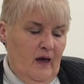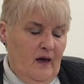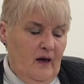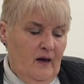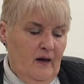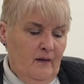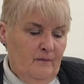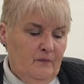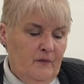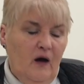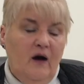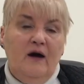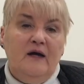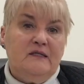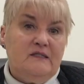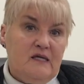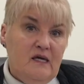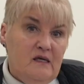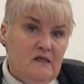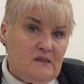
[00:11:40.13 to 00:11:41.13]
Um,
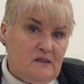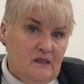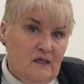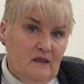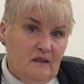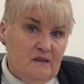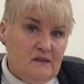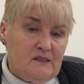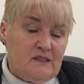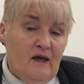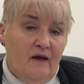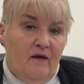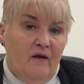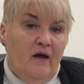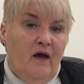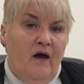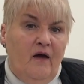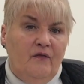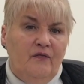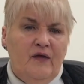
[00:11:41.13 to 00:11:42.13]
IT skills.
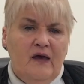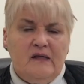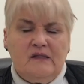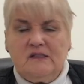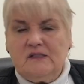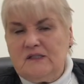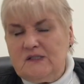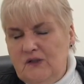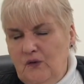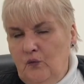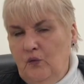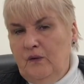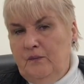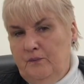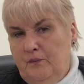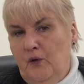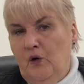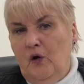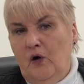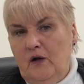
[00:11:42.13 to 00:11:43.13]
That's so
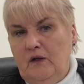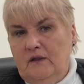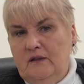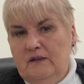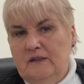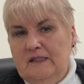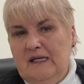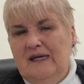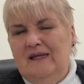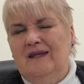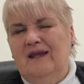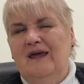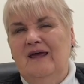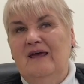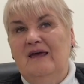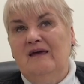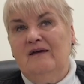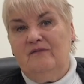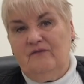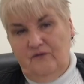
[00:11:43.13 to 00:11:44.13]
important in
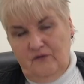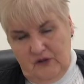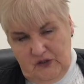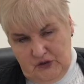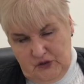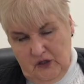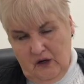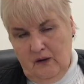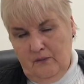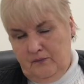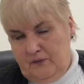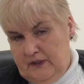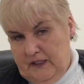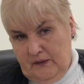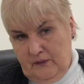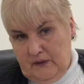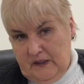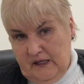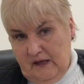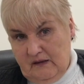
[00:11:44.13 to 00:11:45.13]
every job
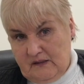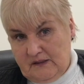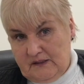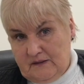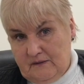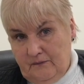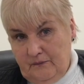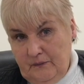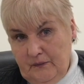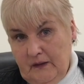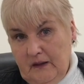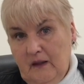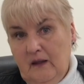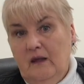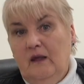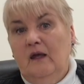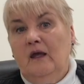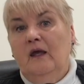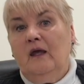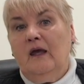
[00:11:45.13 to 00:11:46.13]
nowadays.
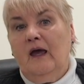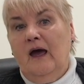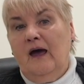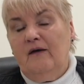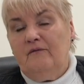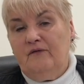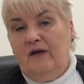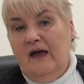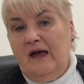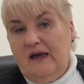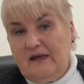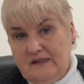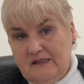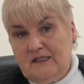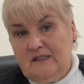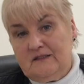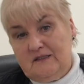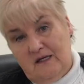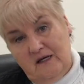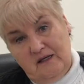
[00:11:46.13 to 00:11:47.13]
Have
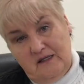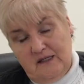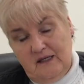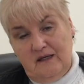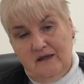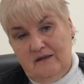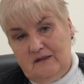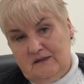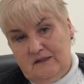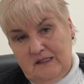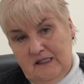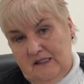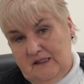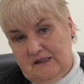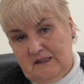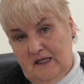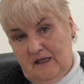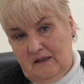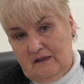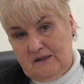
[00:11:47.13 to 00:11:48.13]
excellent IT
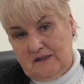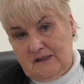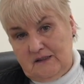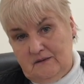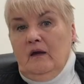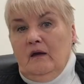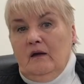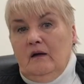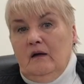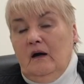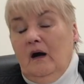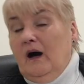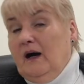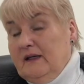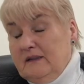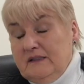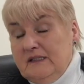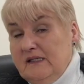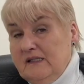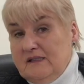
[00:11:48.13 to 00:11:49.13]
skills.
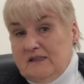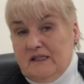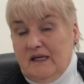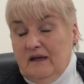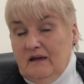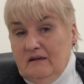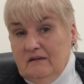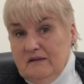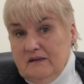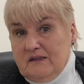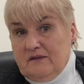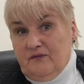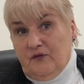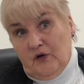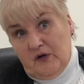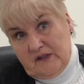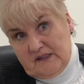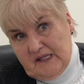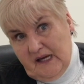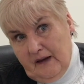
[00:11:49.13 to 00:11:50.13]
IT skills,
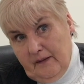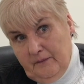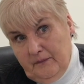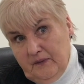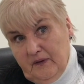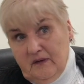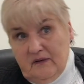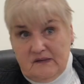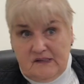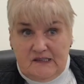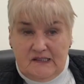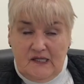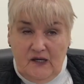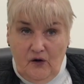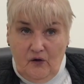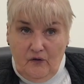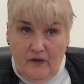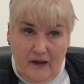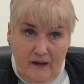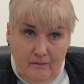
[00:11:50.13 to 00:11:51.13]
for example,
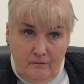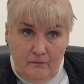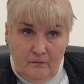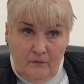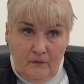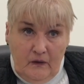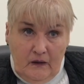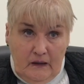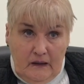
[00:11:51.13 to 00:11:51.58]
CRM,